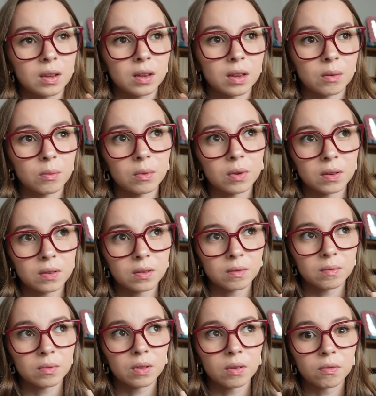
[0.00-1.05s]
it was
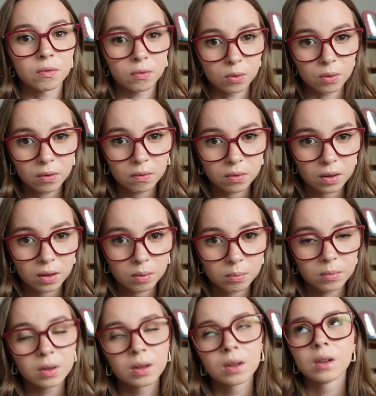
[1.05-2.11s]
the four of
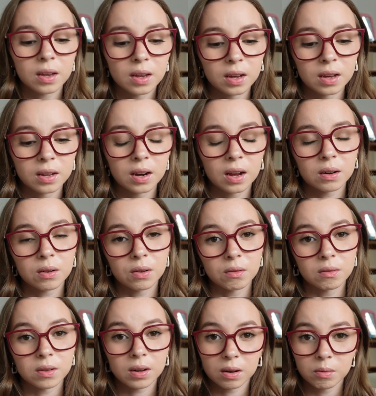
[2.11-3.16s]
them and I don't know
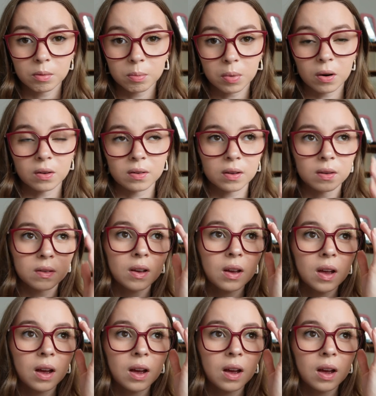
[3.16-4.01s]
it's kind of a process